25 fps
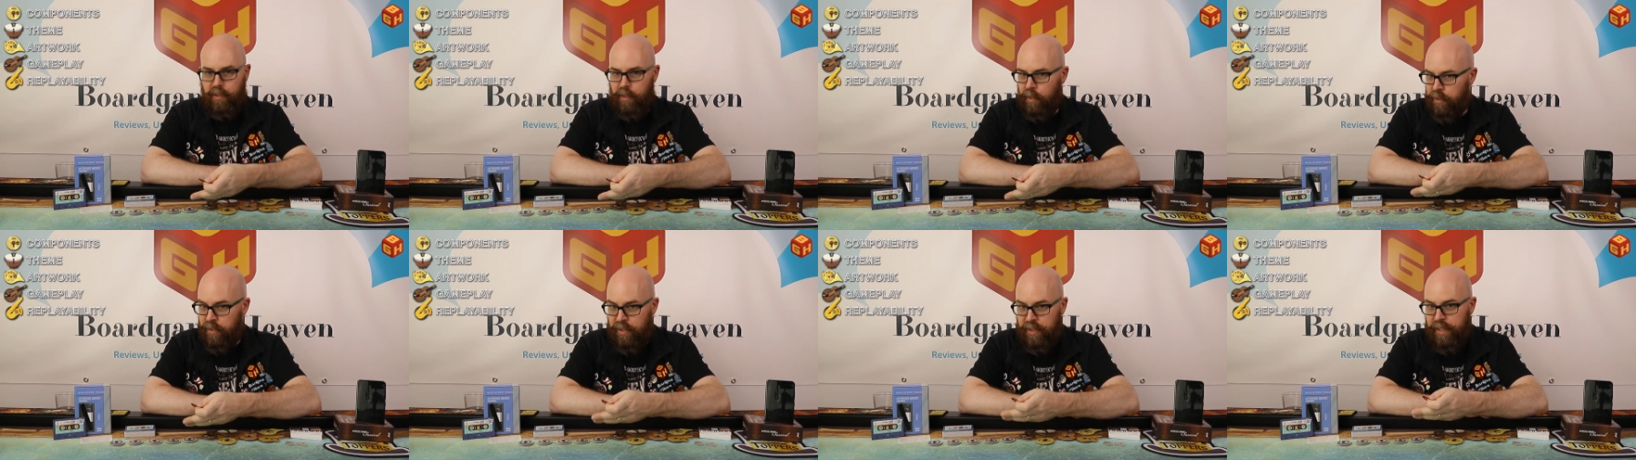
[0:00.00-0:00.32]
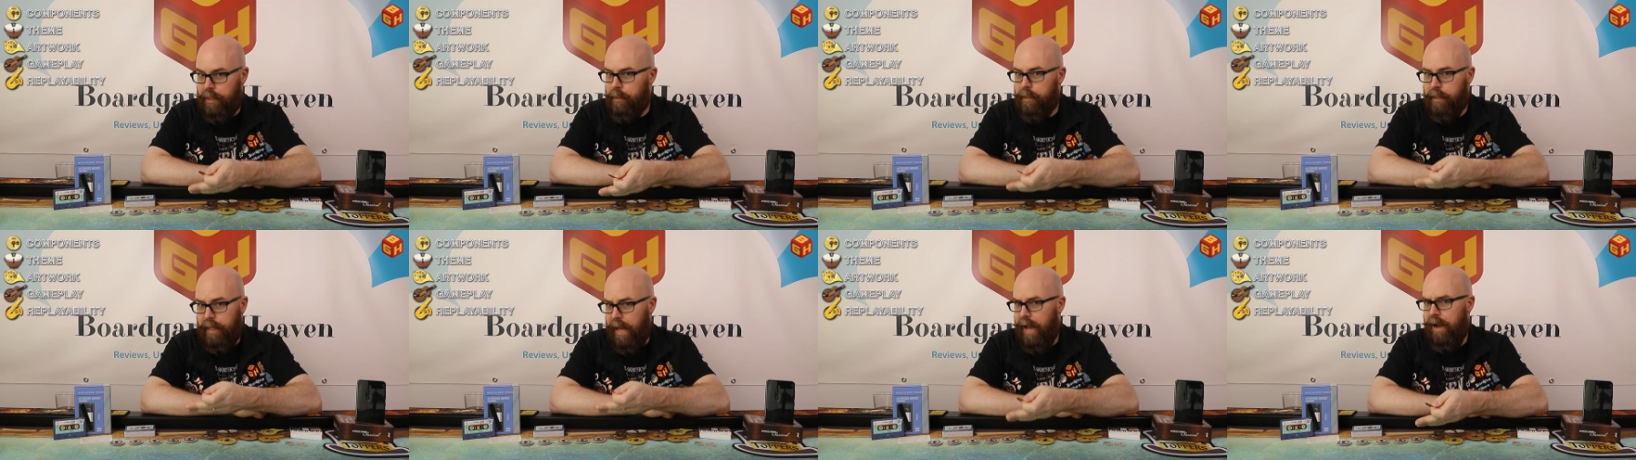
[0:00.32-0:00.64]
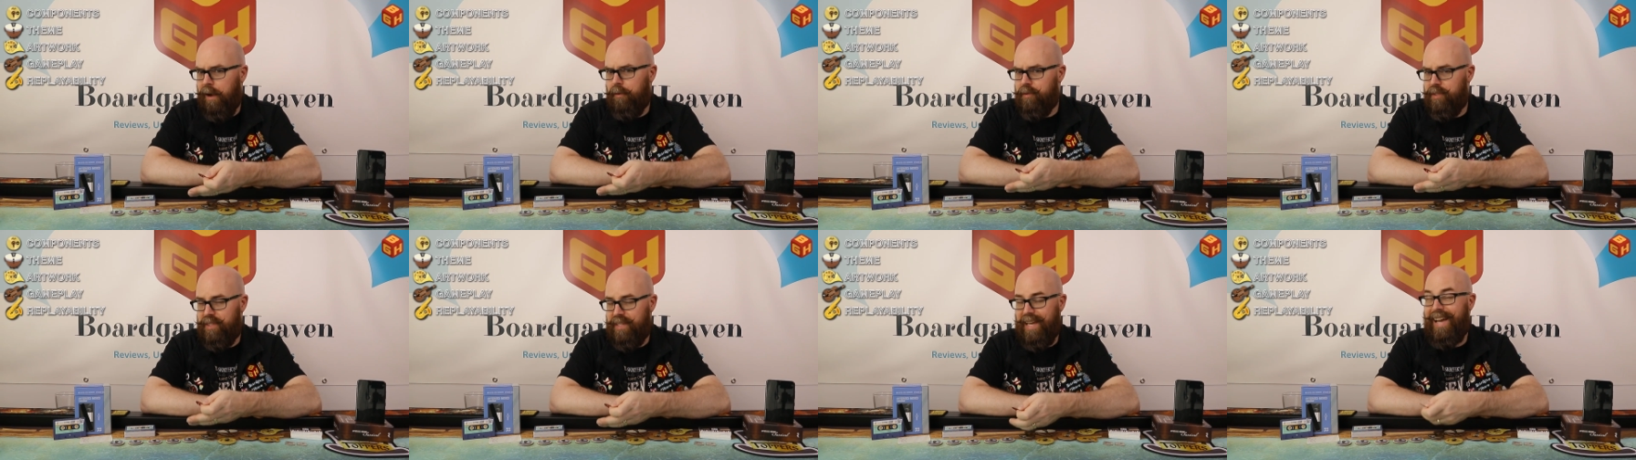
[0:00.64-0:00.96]
still
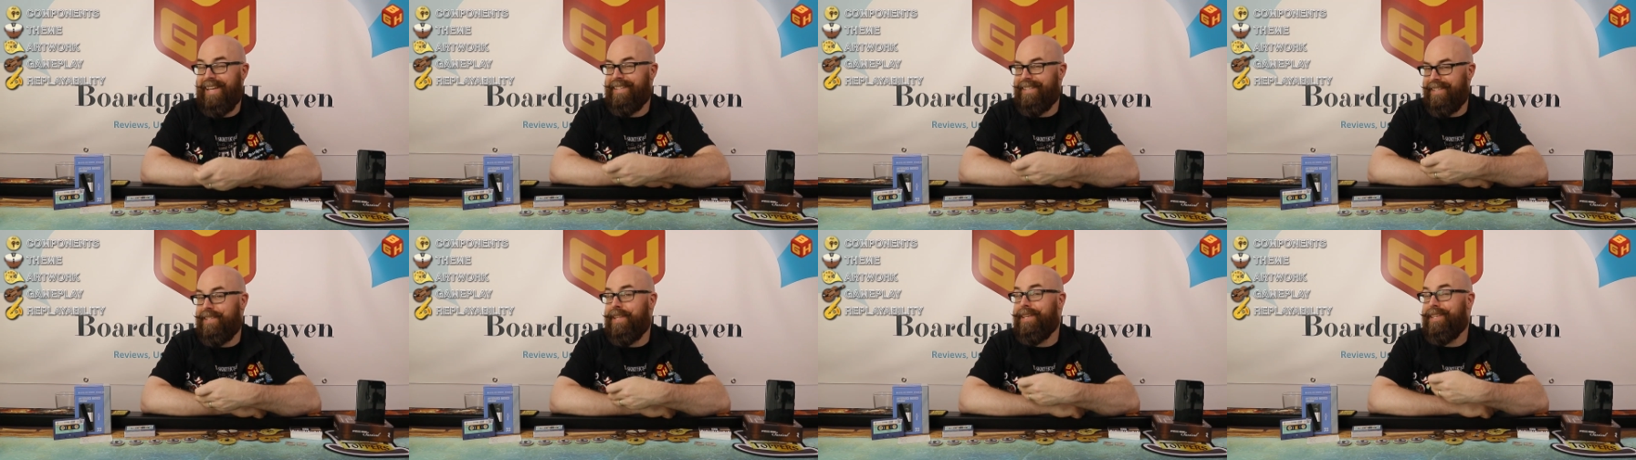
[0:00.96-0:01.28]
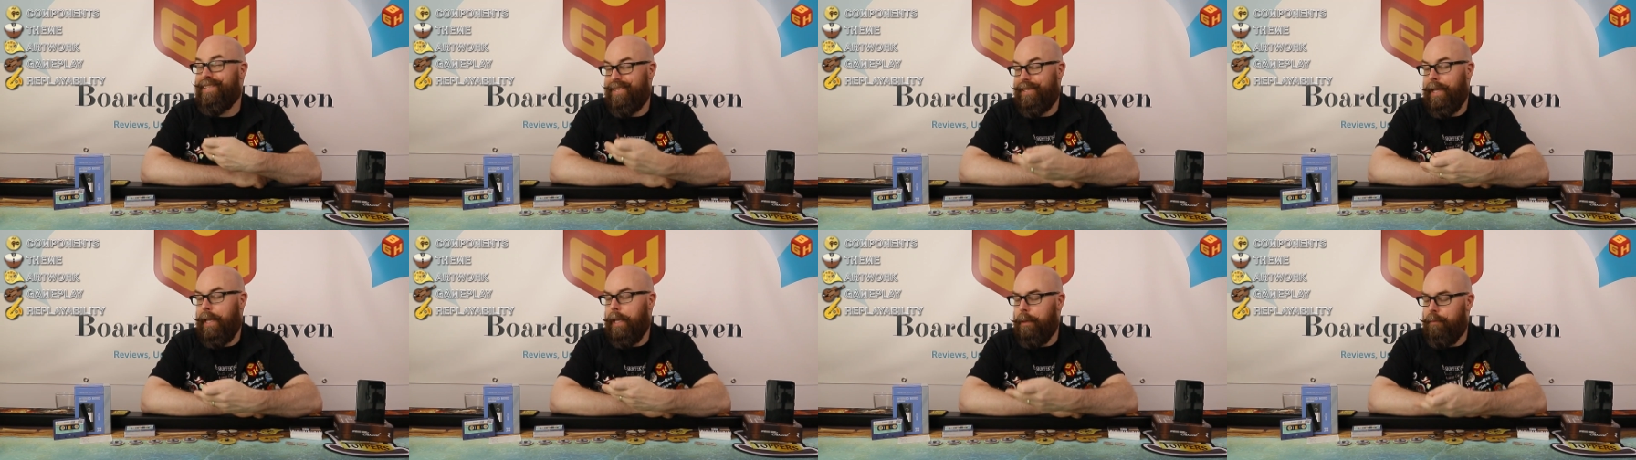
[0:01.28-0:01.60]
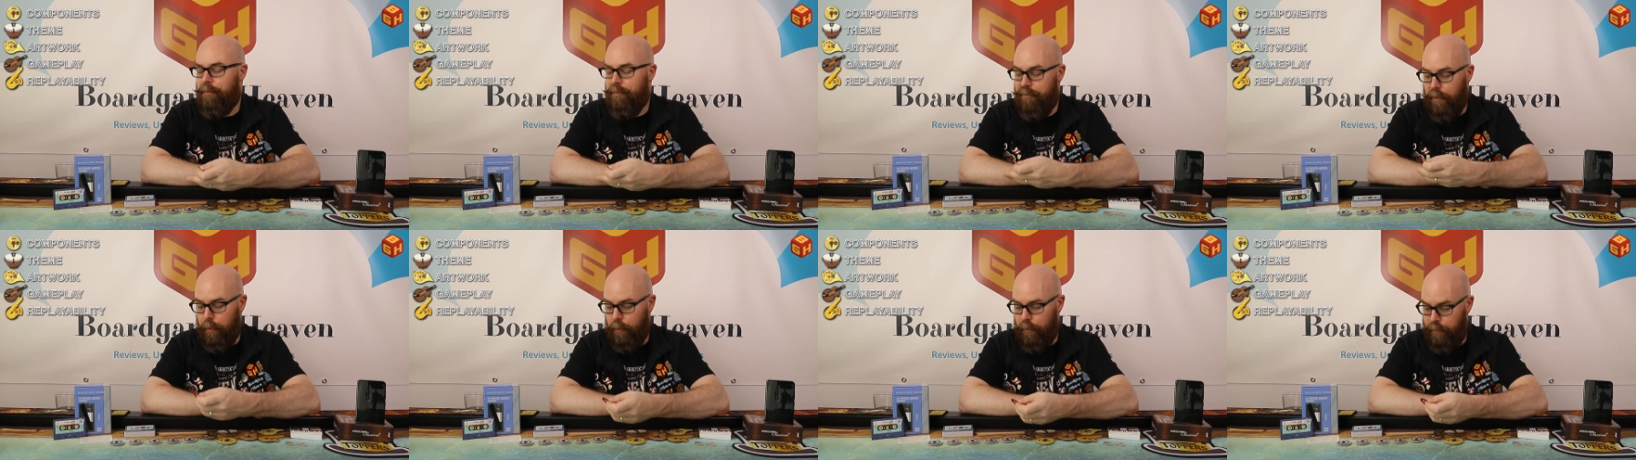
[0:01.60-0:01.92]
counts as the
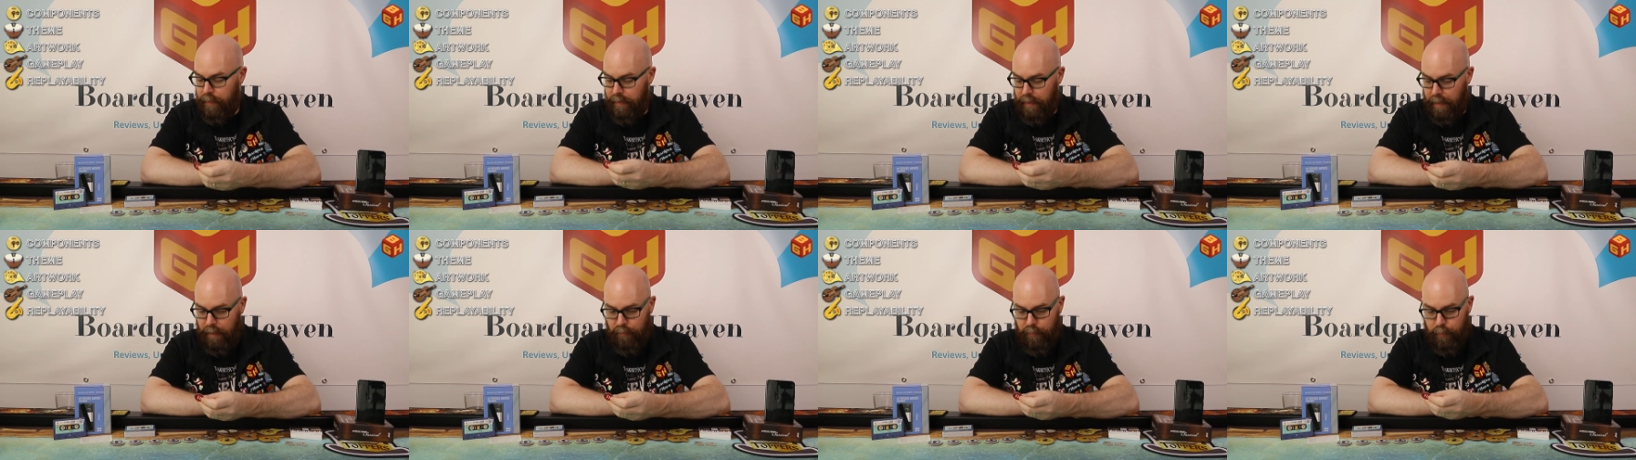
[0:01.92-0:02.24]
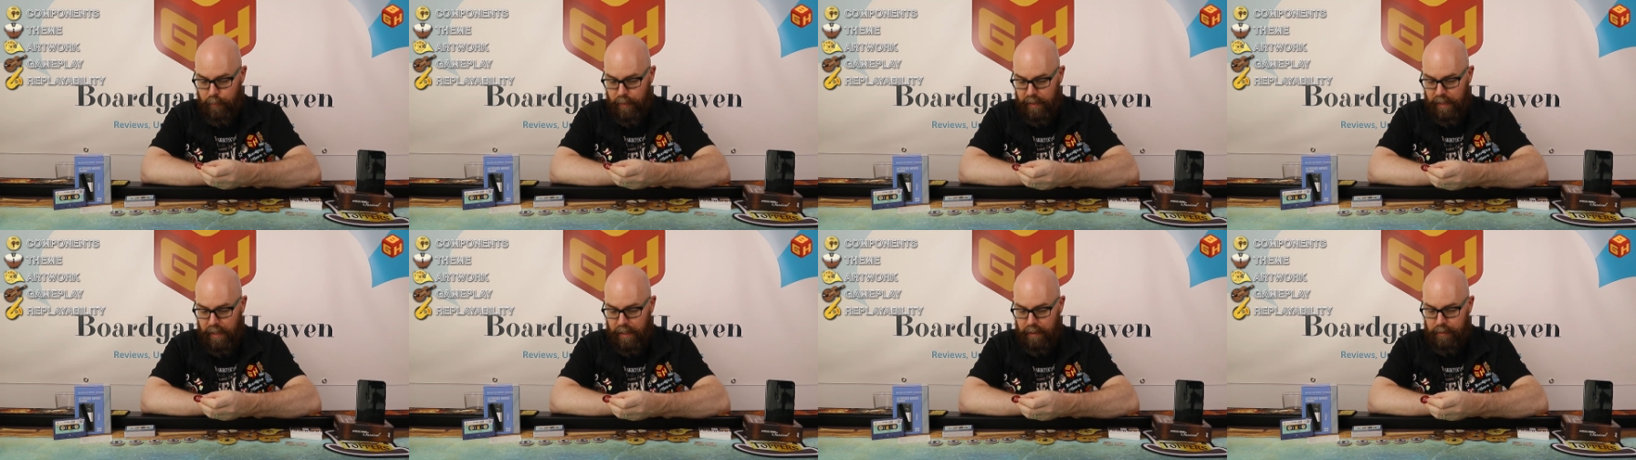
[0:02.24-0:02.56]
same vote that everybody